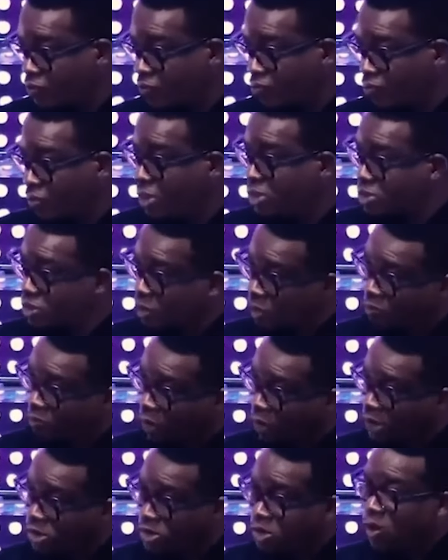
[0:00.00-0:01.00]
based on
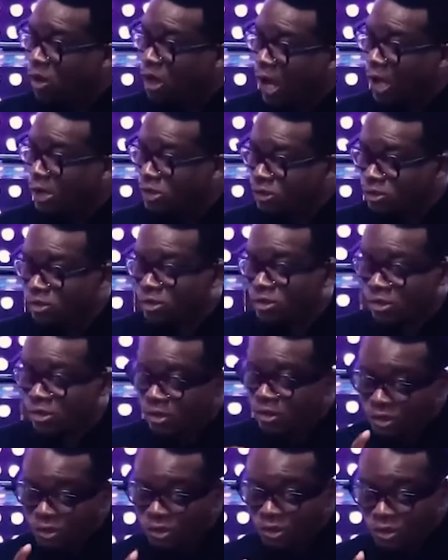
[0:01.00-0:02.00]
my scorecard.
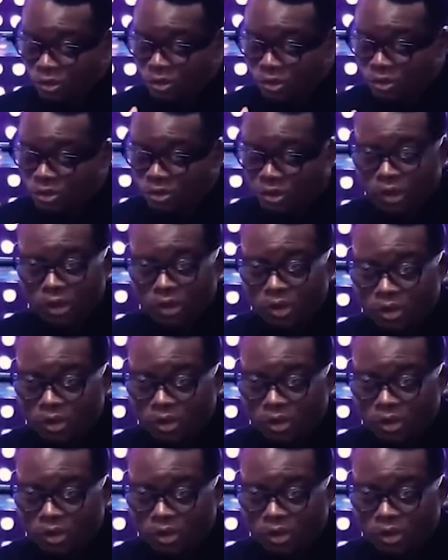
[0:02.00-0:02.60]
Huh?